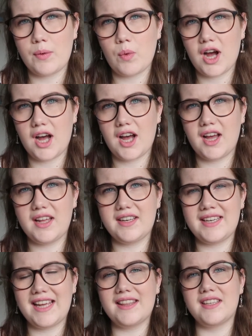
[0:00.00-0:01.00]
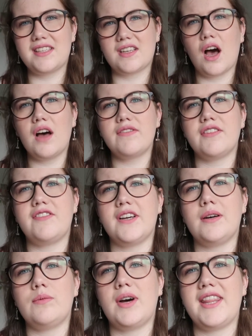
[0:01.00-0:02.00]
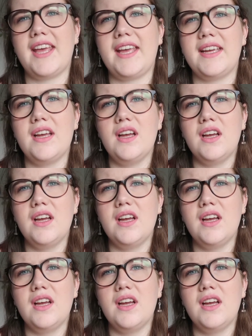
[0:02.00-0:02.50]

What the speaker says: were near the start of the film, where they,